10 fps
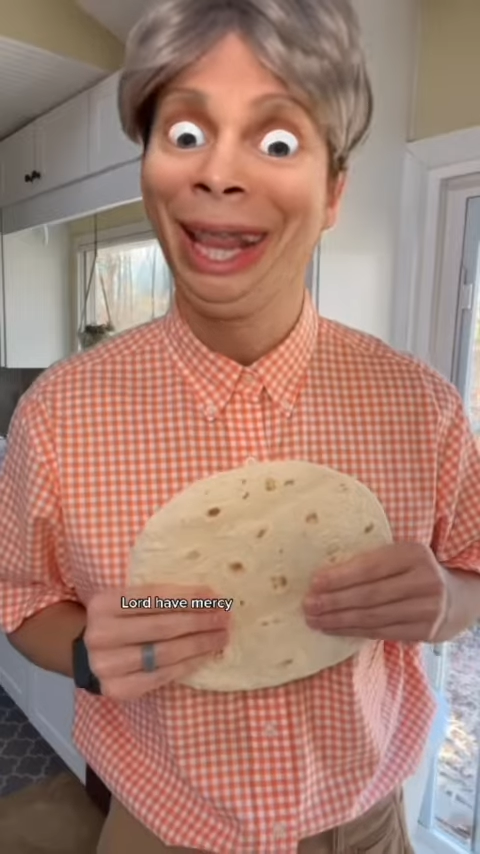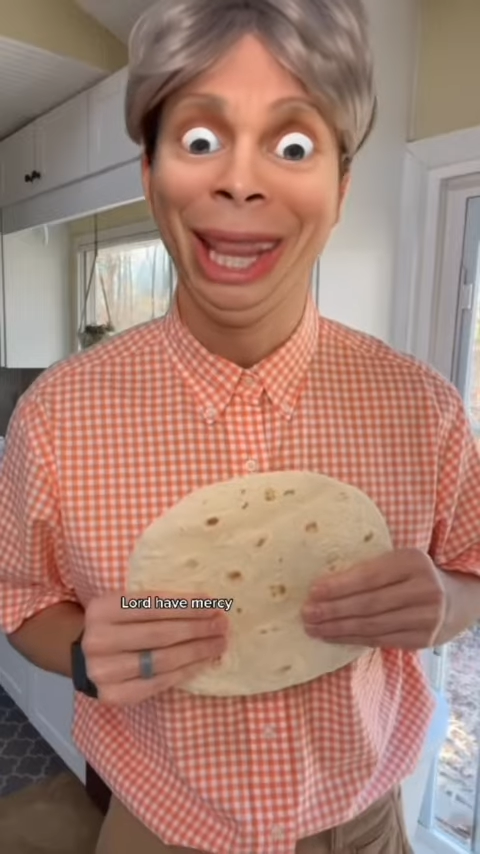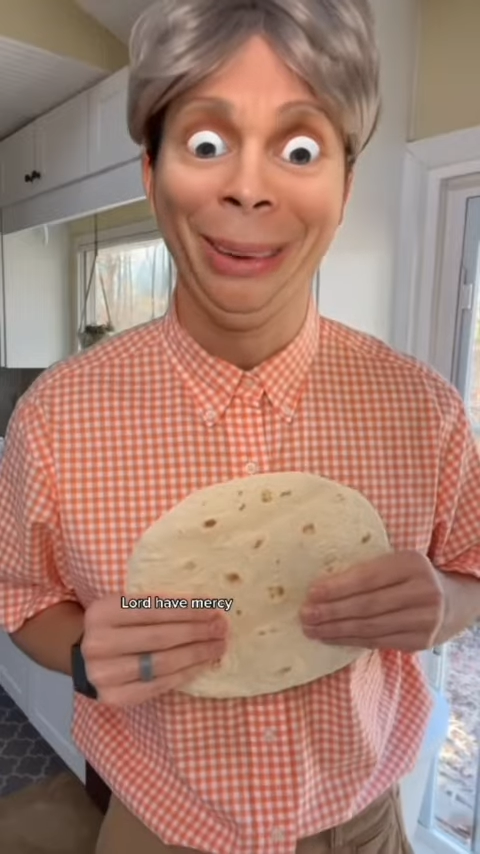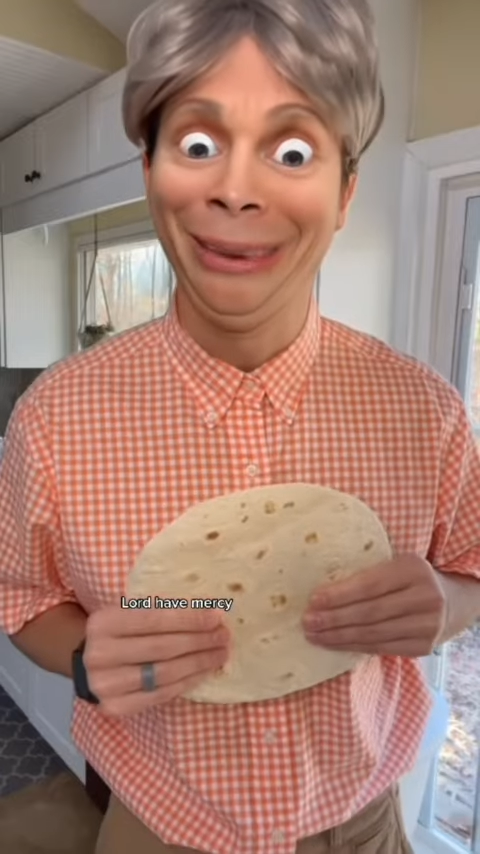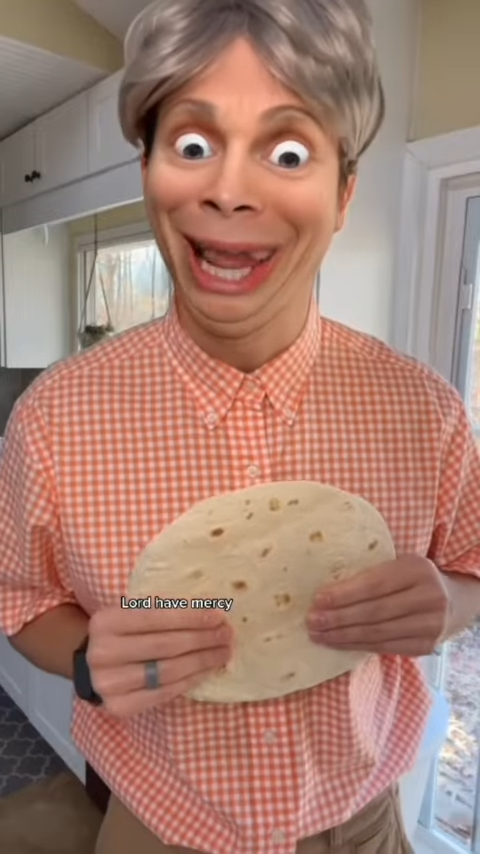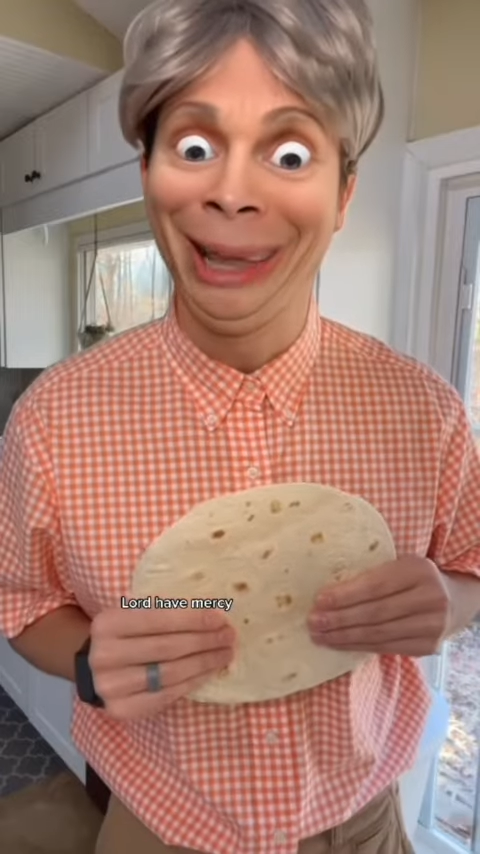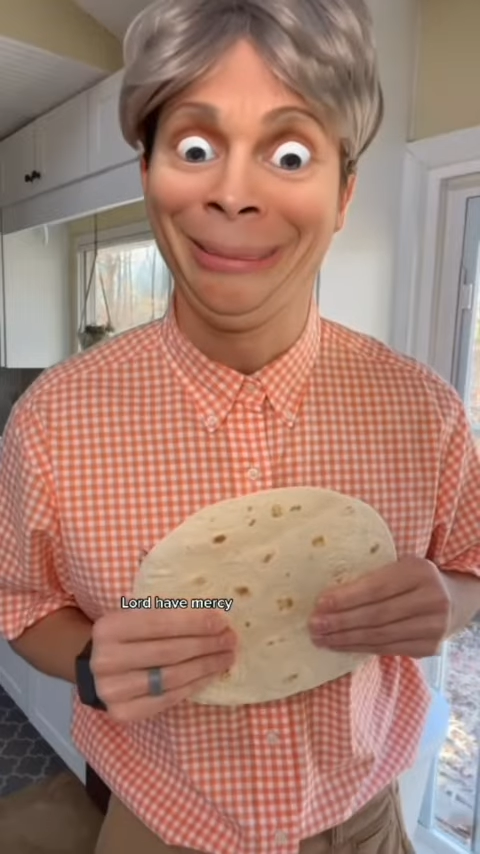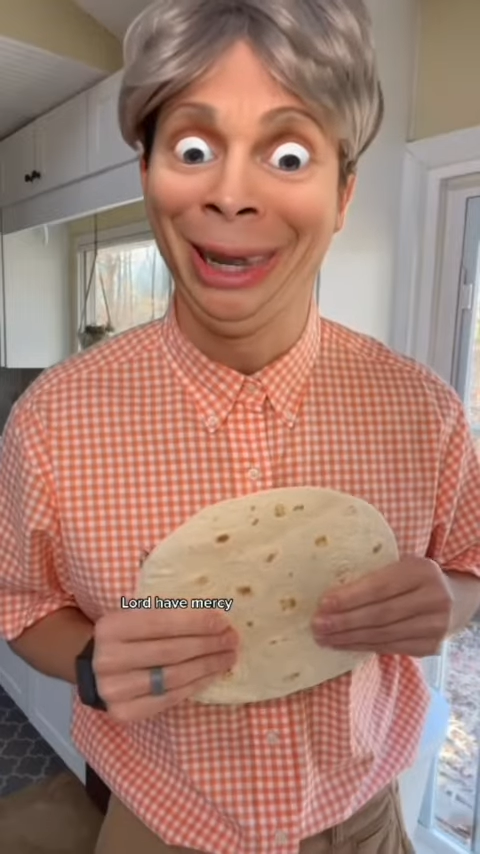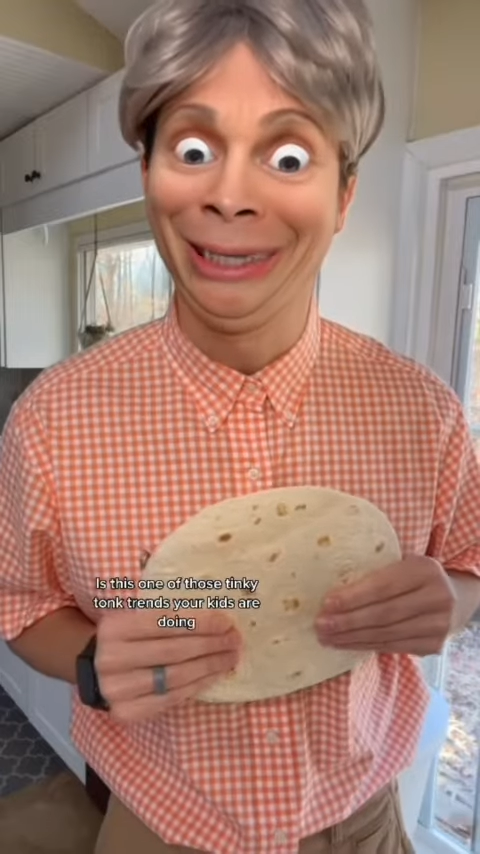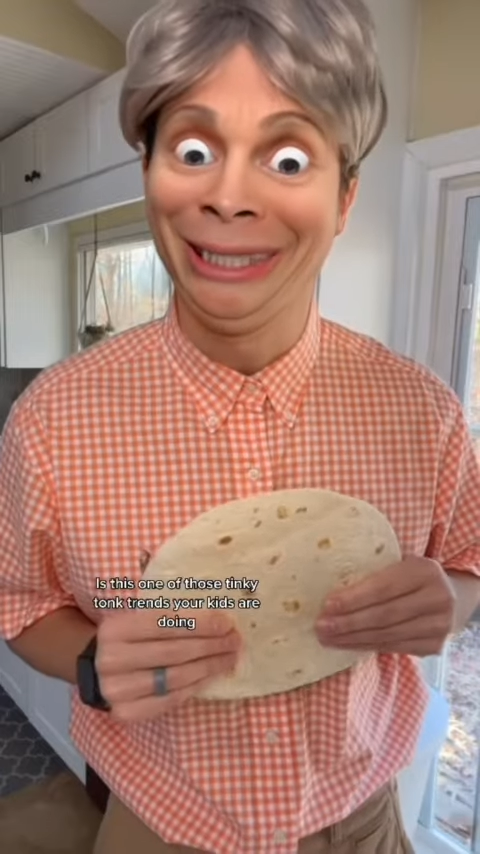Lord have
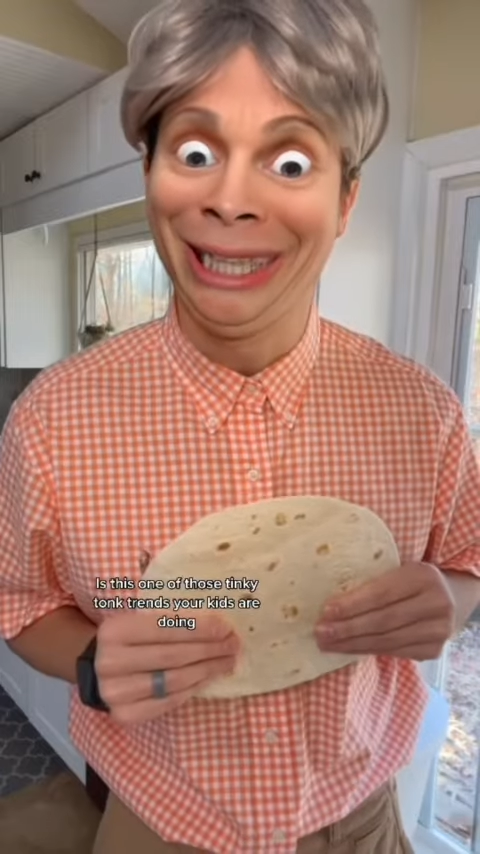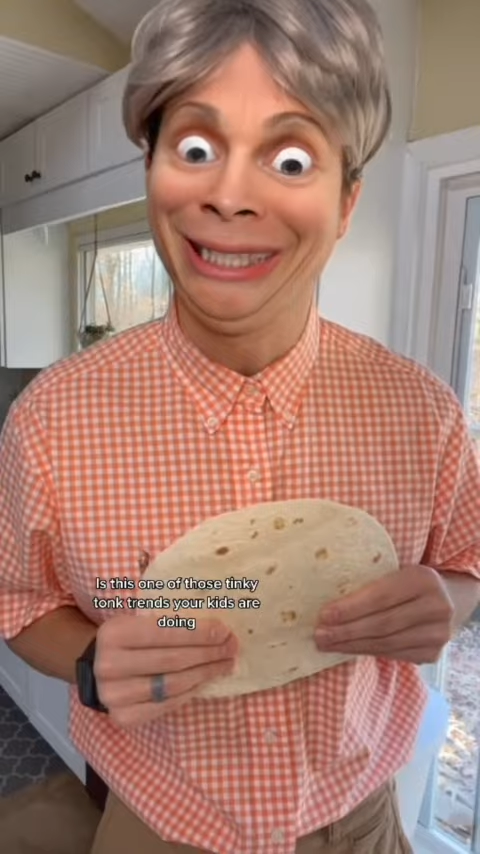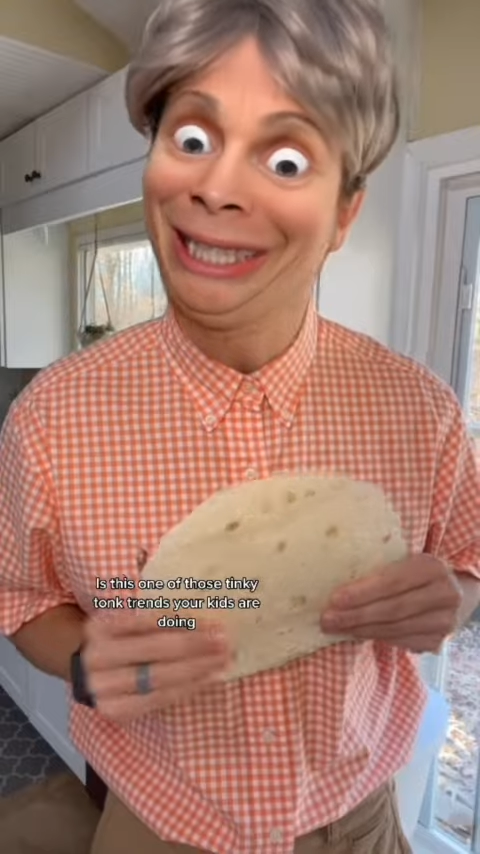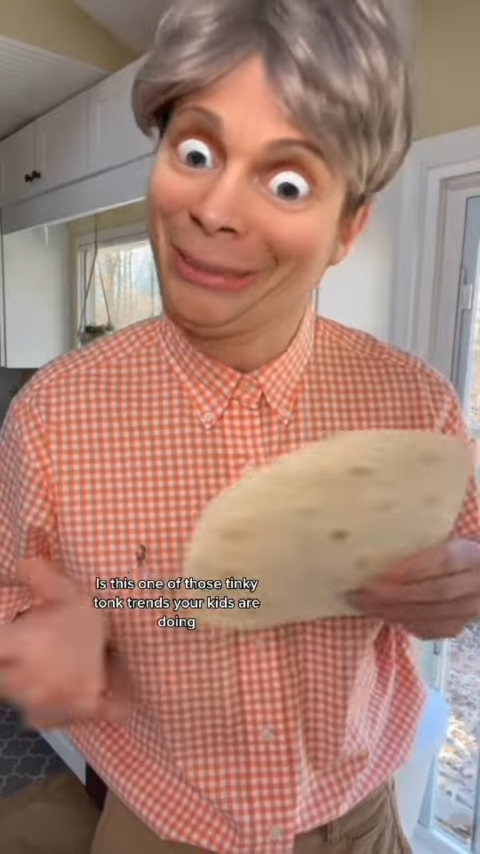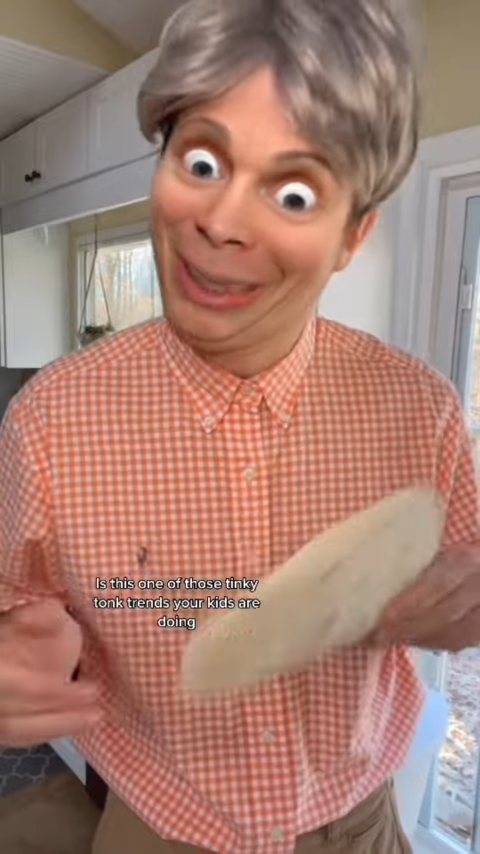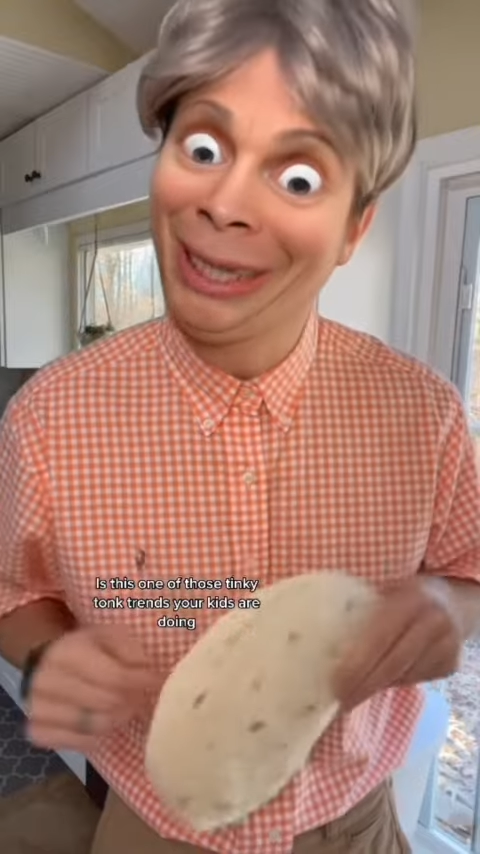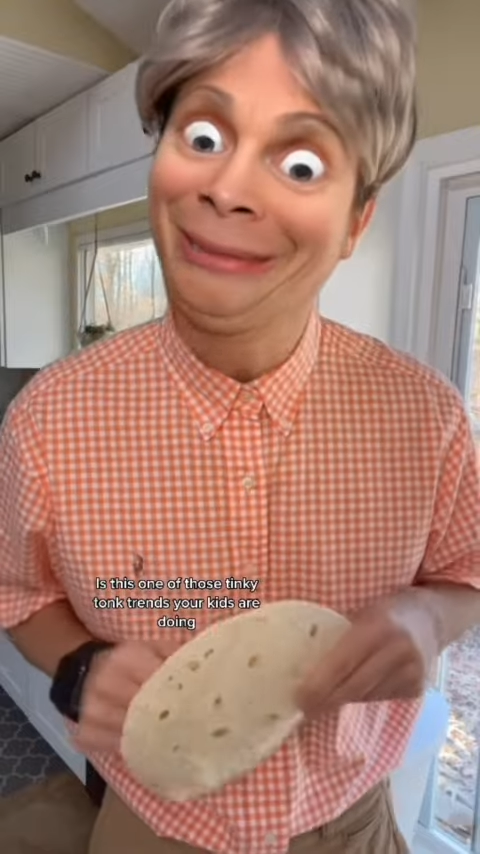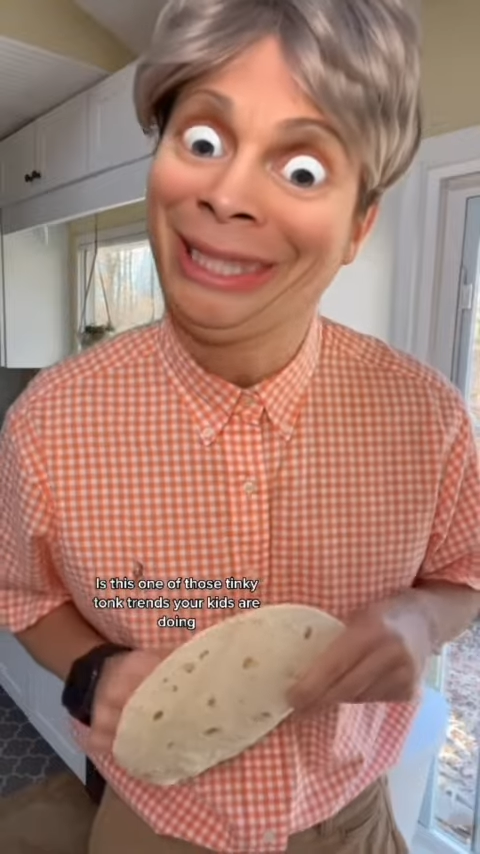mercy, is this one of those